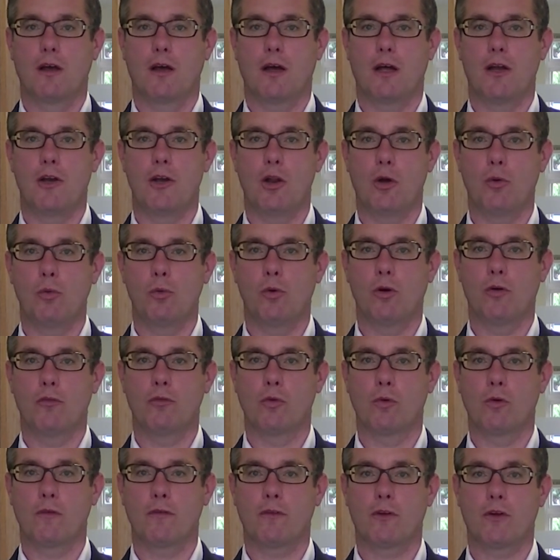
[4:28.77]
a note of
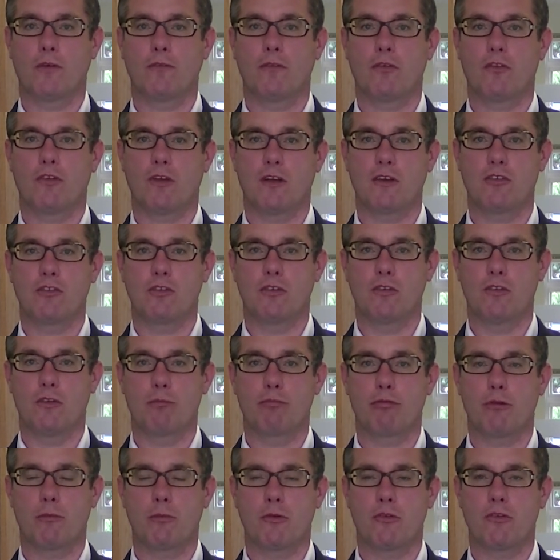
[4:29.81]
all of the conversations
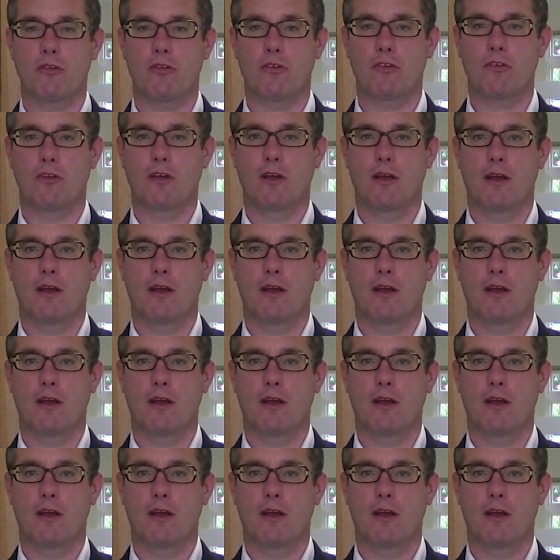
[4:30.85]
and promises